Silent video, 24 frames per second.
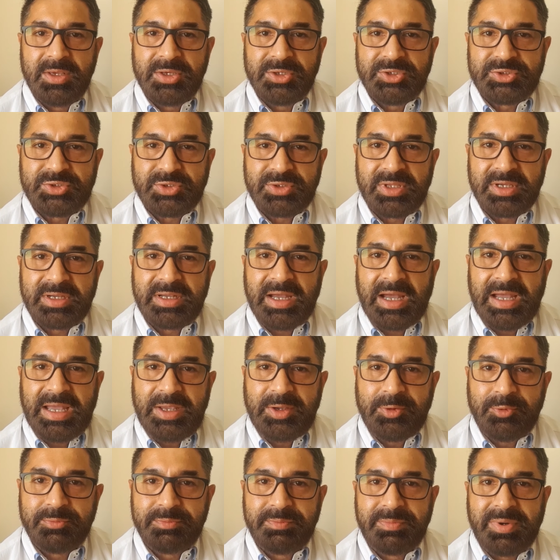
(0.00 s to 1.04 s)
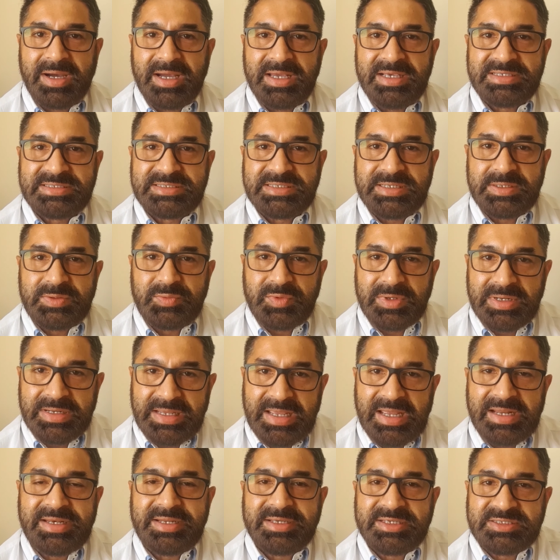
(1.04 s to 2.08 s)
So the guy who buys it will
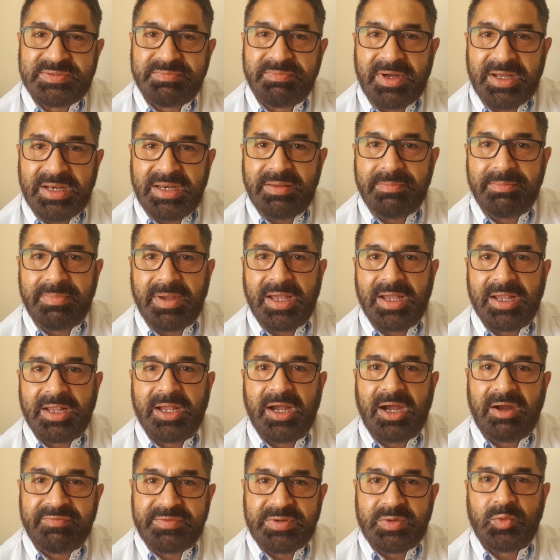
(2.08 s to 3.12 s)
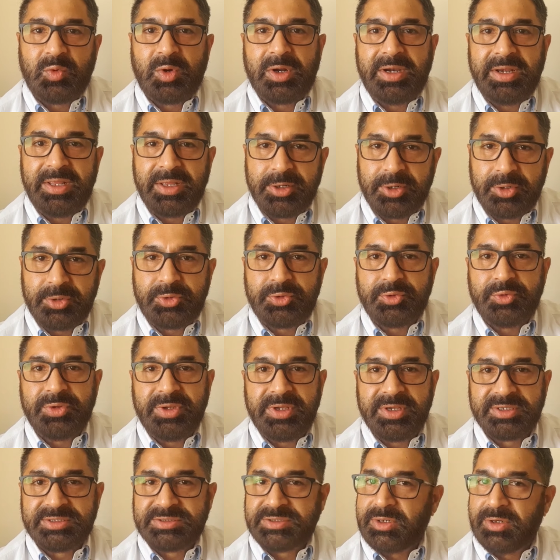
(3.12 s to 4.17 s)
get his money back after one year or two
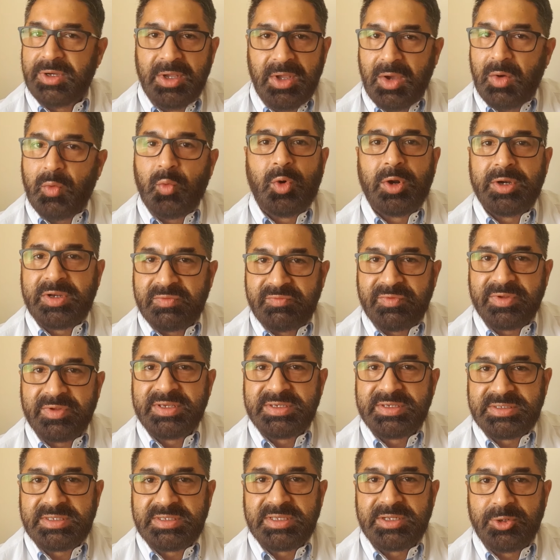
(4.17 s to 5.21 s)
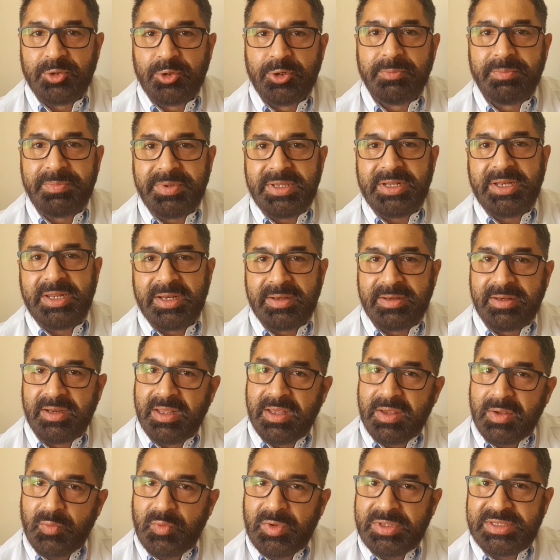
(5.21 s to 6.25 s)
years or whatever is the loan period
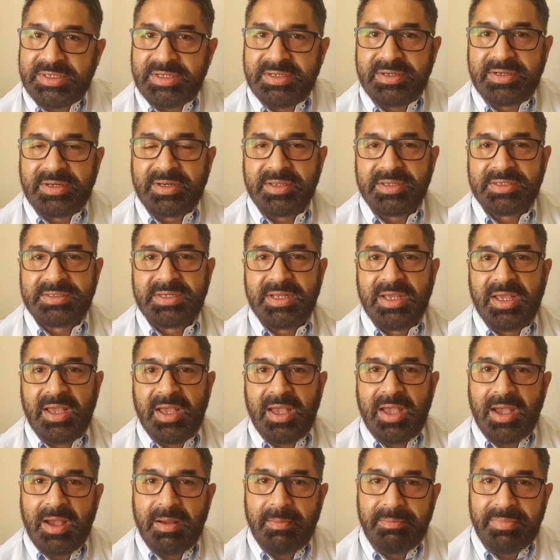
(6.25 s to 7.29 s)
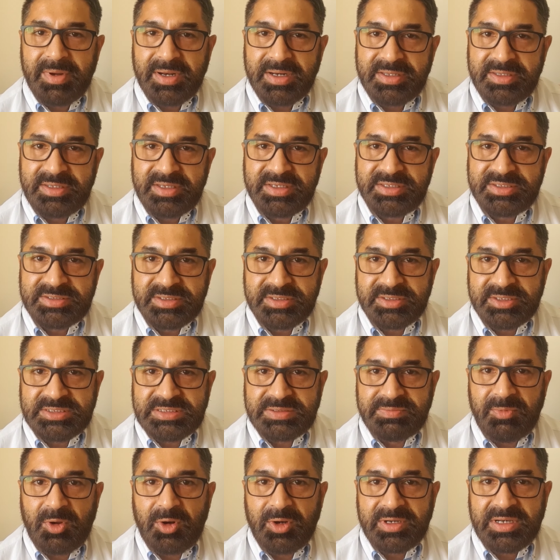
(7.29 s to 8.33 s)
with interest. But this
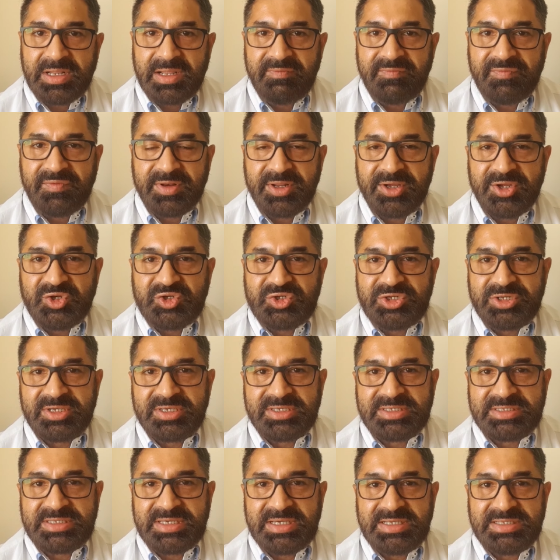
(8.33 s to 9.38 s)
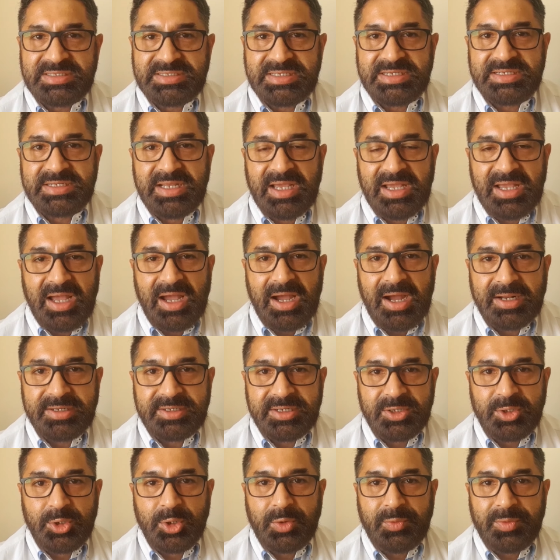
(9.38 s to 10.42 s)
small-time financier sells it at a
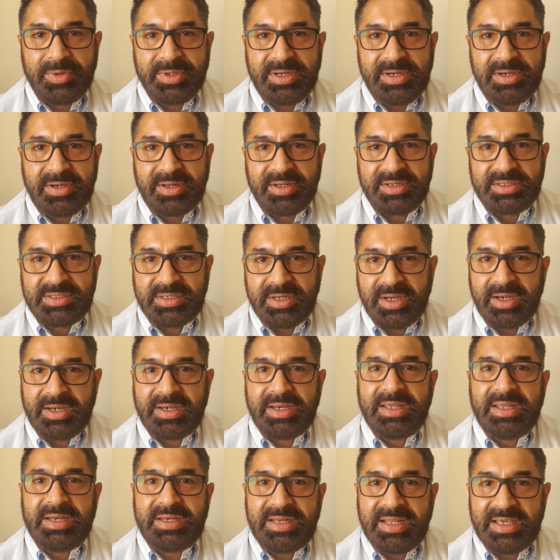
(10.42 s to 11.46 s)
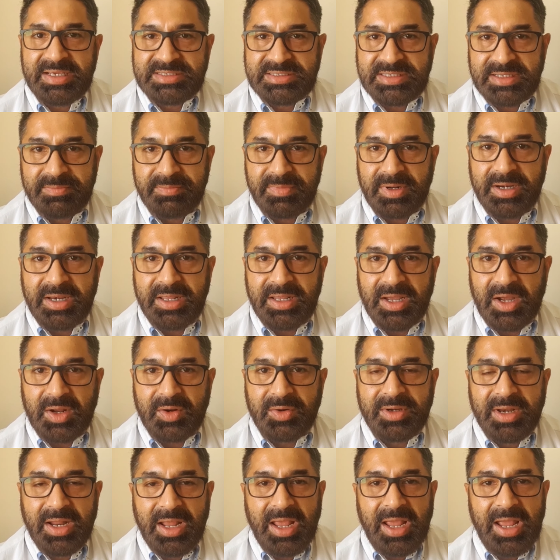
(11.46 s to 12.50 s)
lower interest rate. He takes the money
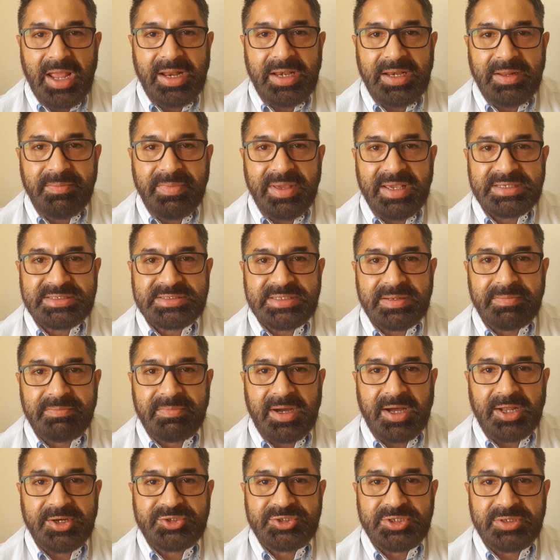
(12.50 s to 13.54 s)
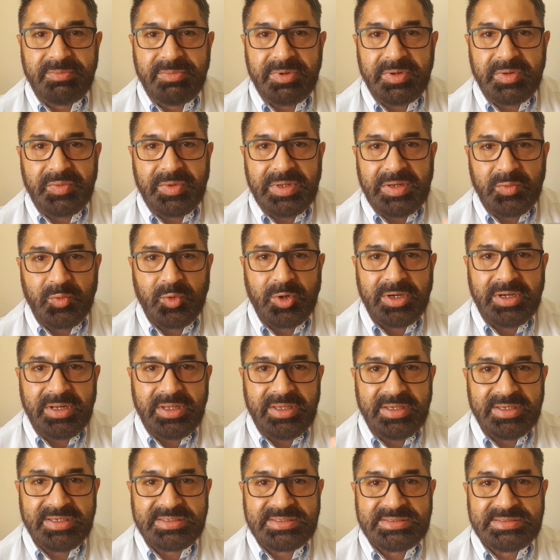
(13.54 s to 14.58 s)
out and he makes that margin between what
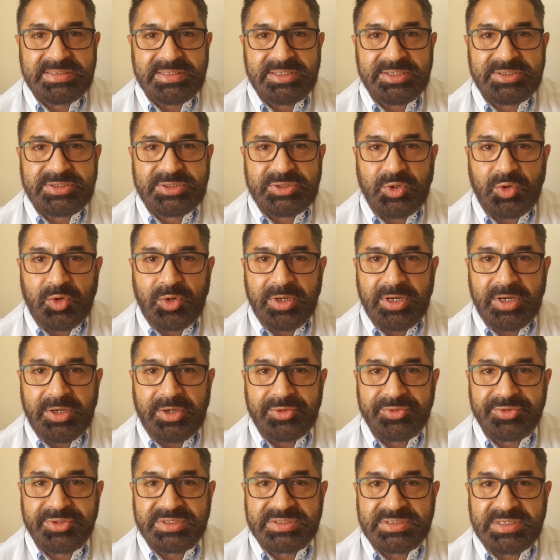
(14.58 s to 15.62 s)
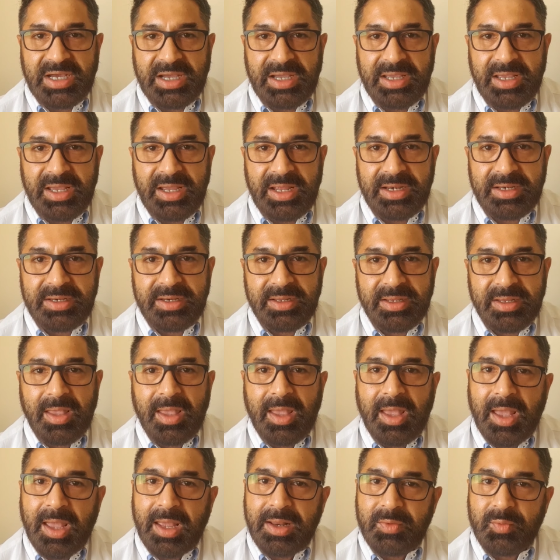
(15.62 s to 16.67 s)
he is sold it to this guy at
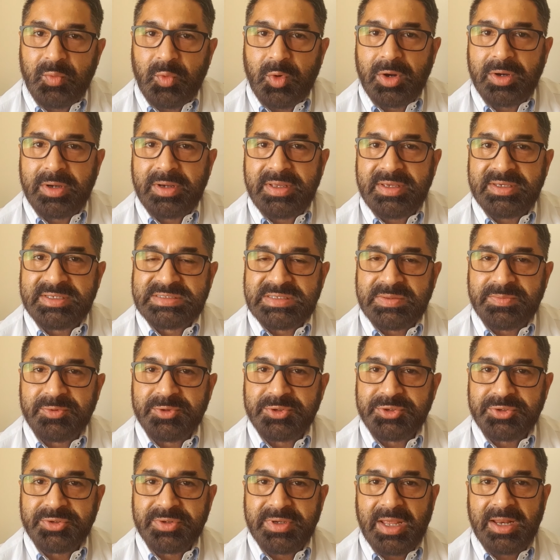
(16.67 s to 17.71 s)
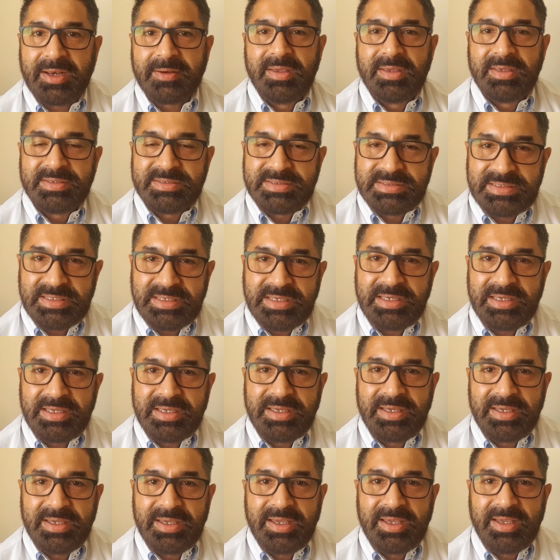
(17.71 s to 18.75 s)
and what he's supposed to get.
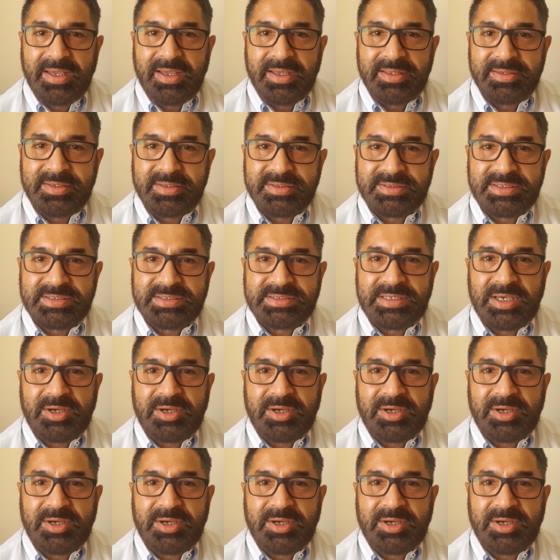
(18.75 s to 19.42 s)
See, this is